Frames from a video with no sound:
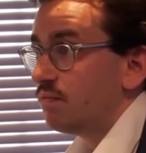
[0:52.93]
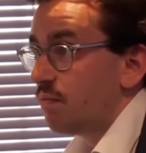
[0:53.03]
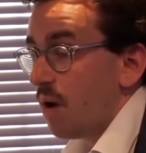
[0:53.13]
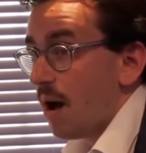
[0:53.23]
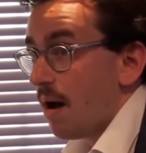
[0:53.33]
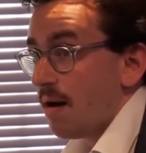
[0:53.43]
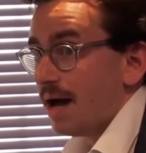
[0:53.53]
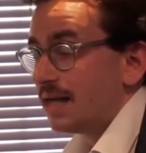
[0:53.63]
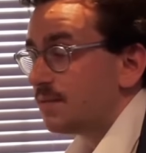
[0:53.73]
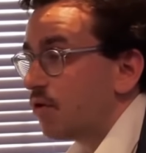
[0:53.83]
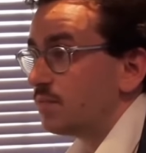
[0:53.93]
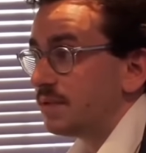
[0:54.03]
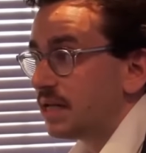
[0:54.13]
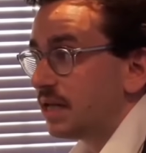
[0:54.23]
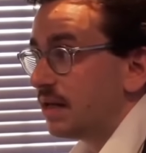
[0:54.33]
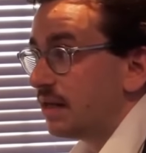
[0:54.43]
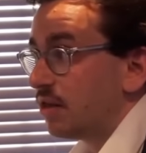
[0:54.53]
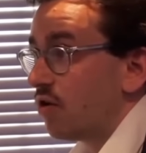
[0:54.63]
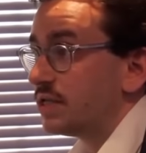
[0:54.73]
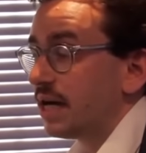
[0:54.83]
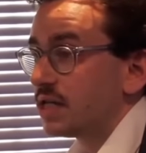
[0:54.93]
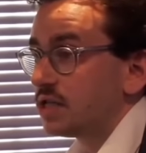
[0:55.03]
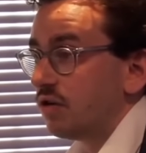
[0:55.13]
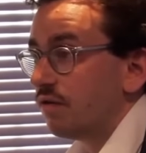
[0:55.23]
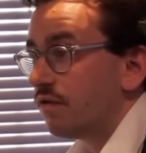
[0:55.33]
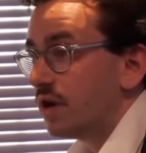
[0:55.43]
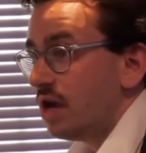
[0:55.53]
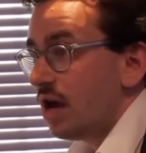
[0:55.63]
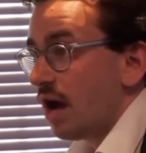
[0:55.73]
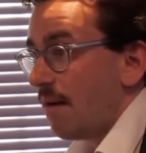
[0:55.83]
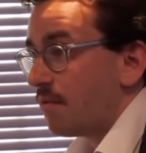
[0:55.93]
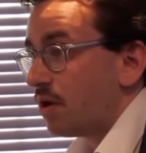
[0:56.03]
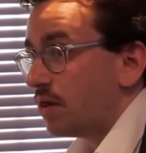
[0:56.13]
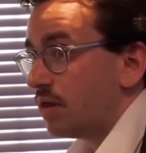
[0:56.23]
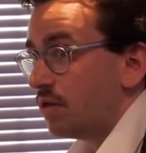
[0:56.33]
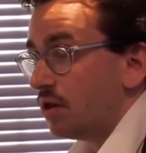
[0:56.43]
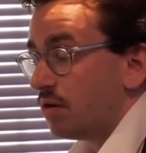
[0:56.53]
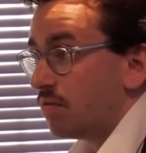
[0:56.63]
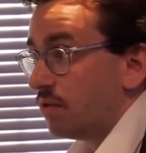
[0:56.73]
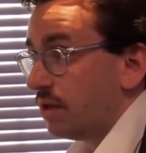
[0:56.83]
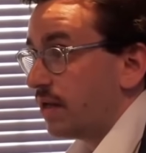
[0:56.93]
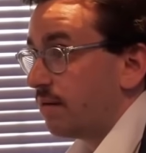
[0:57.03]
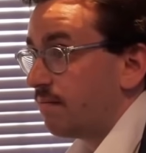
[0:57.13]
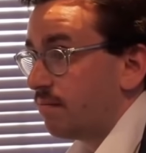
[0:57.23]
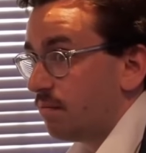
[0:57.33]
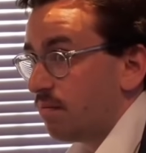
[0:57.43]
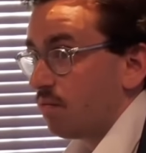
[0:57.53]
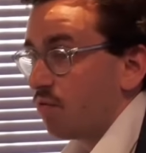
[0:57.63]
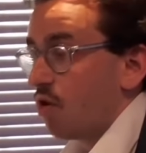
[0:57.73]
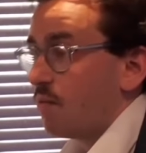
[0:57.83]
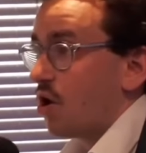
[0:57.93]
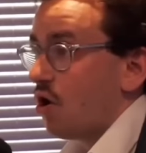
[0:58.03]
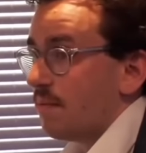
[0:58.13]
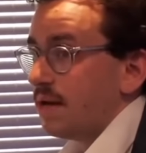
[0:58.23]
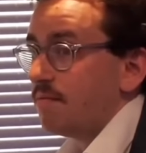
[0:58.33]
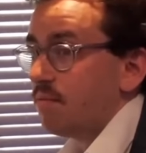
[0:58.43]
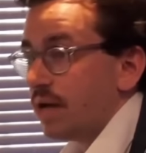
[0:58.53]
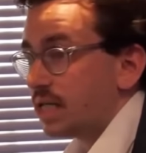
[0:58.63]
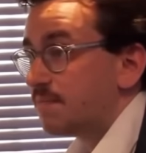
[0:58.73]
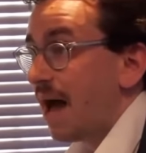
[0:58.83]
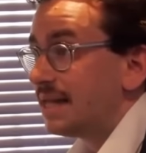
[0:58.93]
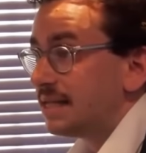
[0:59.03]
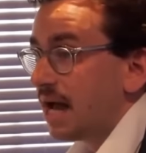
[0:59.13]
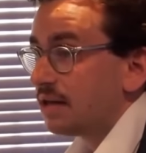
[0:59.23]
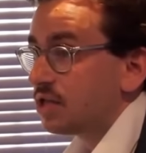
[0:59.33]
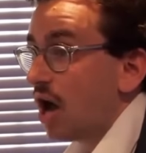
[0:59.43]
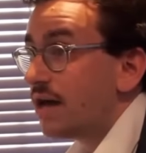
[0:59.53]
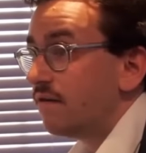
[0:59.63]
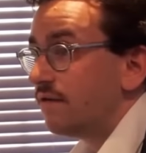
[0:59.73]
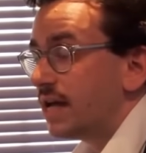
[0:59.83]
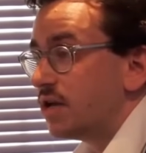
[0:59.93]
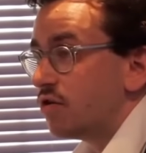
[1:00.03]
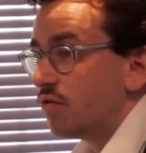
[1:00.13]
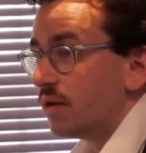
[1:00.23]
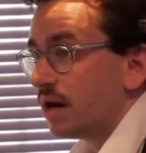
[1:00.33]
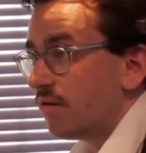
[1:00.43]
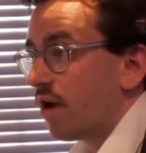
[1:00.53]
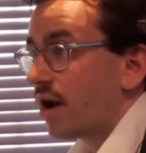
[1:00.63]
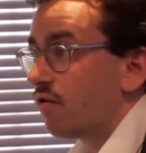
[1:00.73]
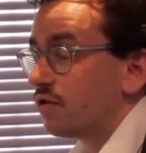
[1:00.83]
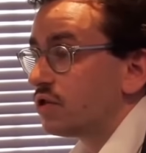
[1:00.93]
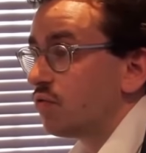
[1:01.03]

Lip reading: I suppose, particularly in the context of the global economy expanding outside of the EU and right across the